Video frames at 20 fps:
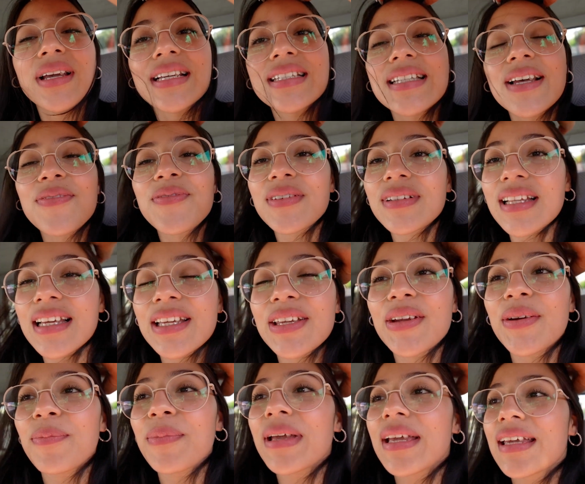because I feel like
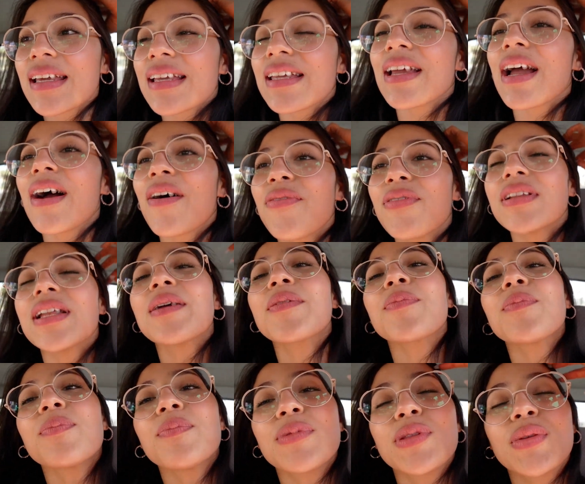you're making. I feel like
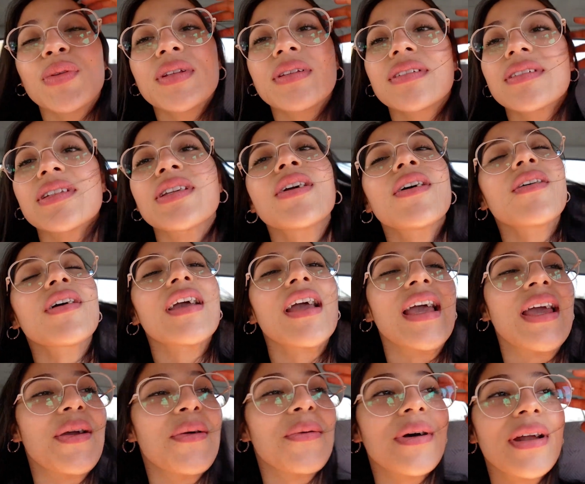you're
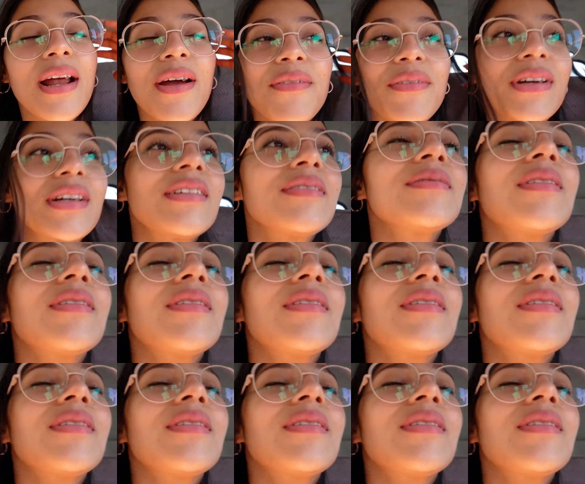okay. Whatever.